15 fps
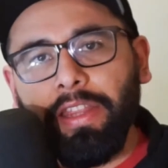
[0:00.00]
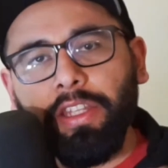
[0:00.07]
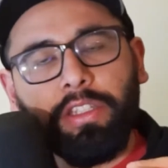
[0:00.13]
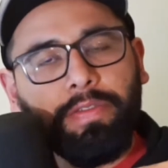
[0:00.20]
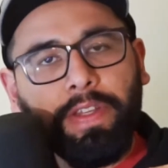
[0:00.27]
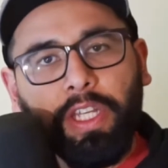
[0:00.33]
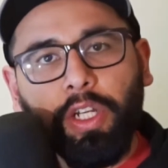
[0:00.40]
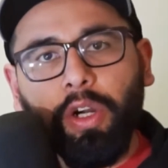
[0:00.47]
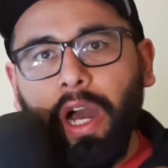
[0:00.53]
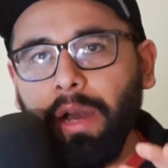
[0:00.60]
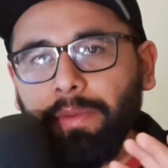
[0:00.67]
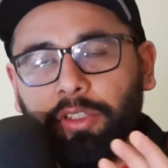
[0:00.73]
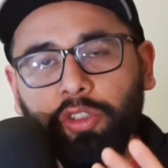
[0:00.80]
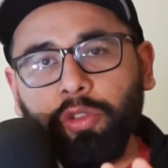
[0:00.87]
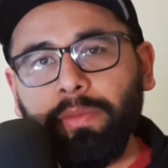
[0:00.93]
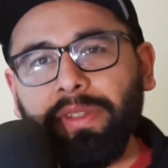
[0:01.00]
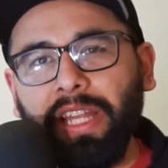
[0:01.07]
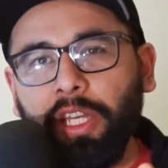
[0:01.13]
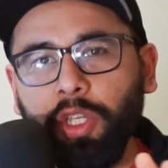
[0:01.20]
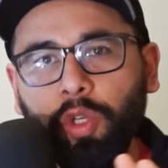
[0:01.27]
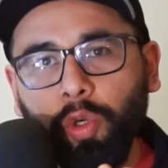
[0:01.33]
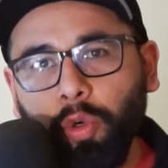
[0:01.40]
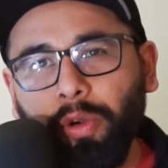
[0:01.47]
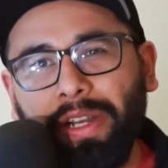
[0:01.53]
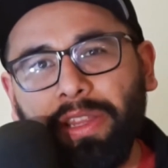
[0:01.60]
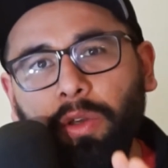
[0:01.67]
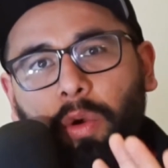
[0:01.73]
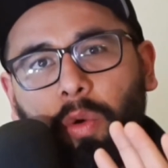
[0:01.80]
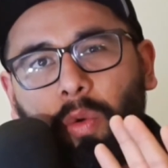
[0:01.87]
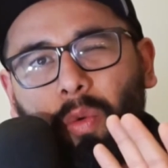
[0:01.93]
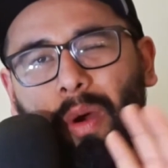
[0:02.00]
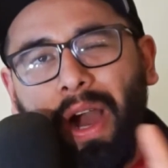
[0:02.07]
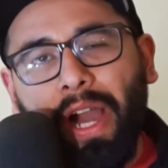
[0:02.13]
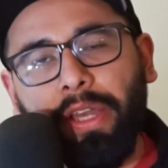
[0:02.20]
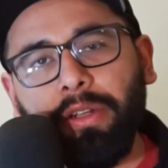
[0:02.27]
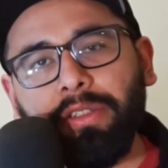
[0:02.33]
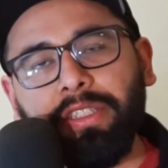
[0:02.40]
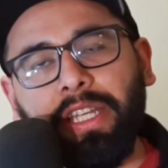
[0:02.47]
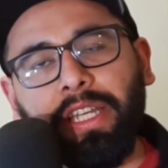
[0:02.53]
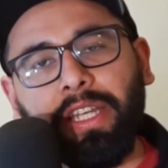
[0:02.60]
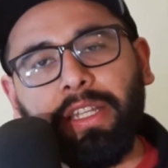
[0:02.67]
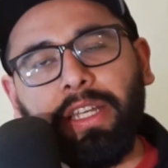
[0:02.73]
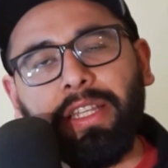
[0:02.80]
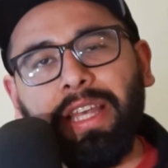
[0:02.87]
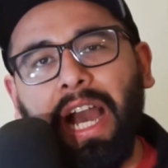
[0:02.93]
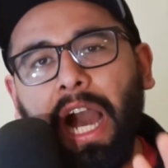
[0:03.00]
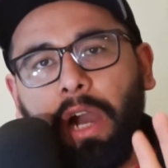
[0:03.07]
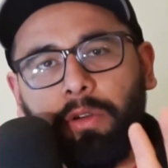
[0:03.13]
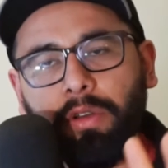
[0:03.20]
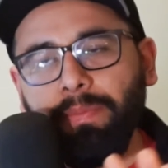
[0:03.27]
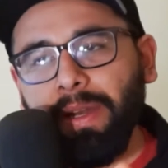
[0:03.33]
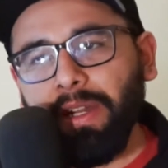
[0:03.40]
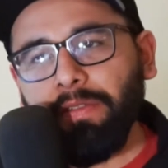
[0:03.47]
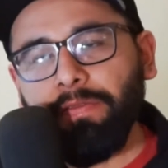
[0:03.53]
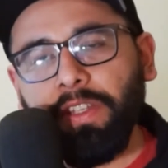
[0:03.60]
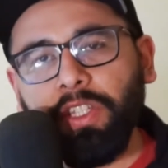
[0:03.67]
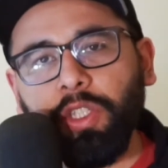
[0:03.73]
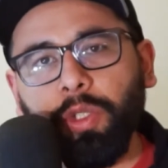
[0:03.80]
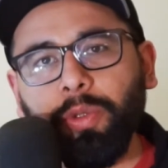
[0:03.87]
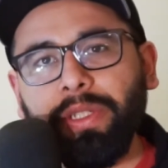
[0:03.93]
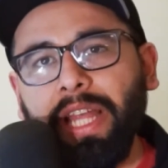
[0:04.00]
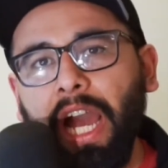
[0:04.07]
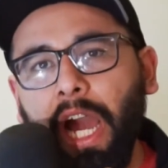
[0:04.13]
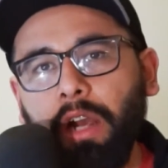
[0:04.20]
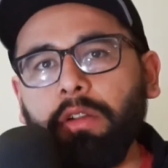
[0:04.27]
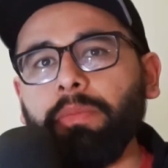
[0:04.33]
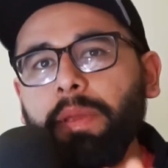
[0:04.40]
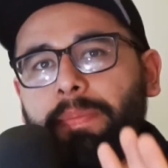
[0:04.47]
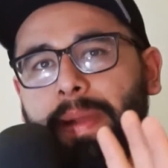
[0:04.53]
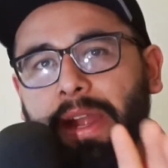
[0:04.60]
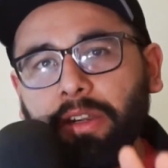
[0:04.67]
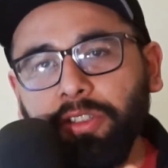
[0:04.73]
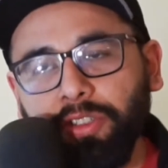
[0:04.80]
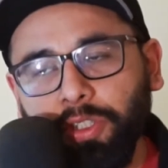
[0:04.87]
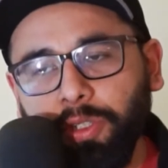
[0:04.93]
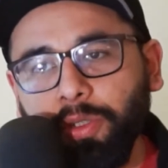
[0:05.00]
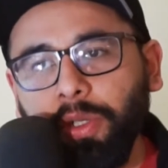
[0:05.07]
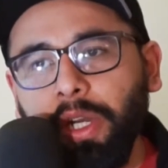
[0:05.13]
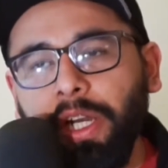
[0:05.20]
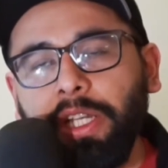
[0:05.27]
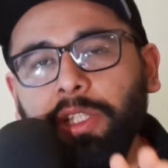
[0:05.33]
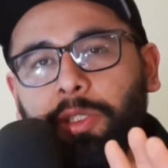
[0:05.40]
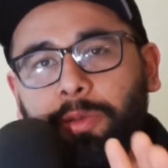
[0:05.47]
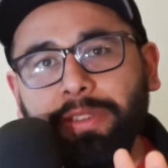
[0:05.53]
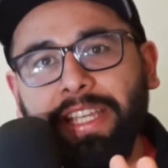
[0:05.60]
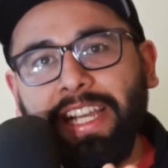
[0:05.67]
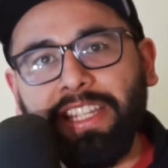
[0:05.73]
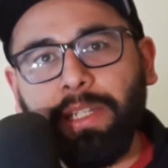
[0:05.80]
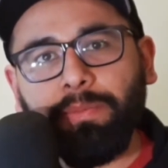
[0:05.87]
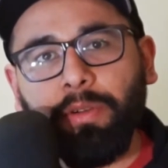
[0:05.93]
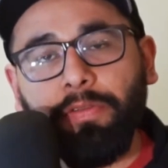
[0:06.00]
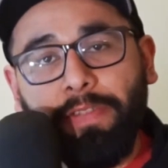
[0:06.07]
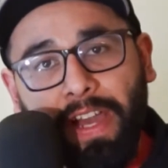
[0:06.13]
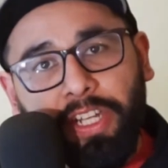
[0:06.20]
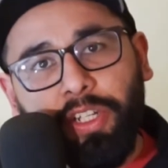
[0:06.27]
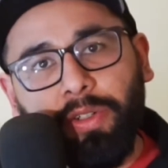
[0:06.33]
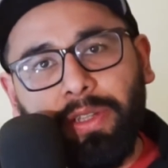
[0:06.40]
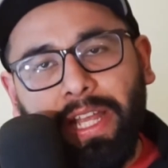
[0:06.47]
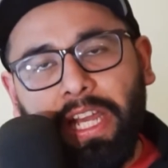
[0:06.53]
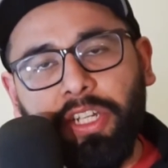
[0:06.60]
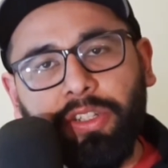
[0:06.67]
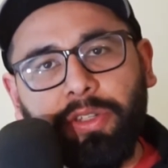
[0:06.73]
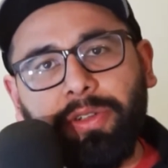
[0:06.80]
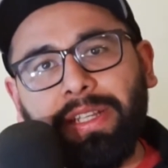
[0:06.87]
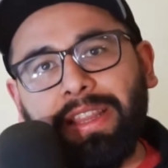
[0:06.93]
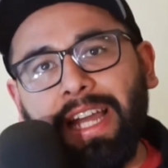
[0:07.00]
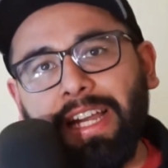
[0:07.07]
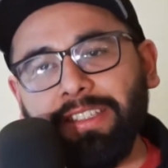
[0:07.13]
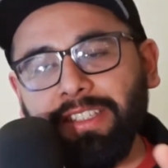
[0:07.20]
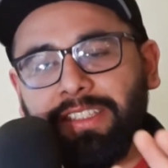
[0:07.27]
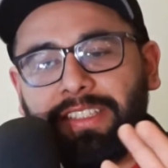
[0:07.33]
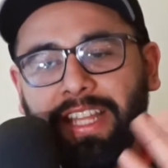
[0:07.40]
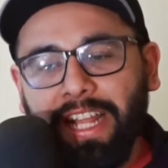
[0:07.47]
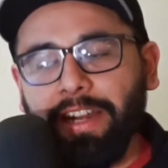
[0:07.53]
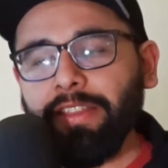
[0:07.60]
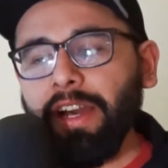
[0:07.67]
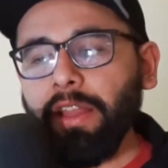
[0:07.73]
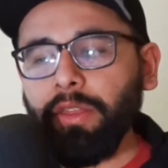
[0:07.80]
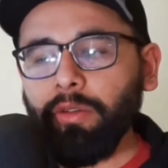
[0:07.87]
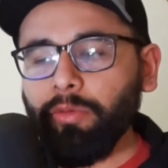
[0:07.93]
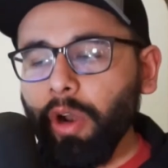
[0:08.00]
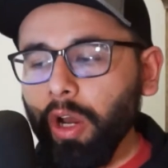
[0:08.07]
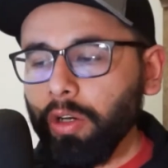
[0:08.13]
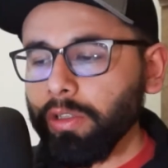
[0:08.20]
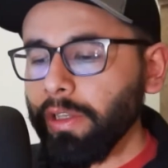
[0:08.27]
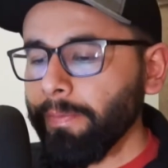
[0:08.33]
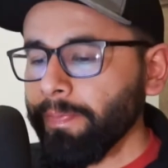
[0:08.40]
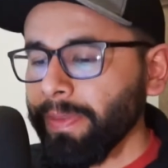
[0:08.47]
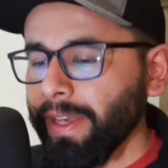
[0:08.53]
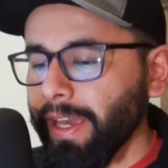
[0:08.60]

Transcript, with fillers: in this video, I'm assuming that you already know why you're taking it, how it benefits you, and how it prepares you to take the professional engineering license later down the road.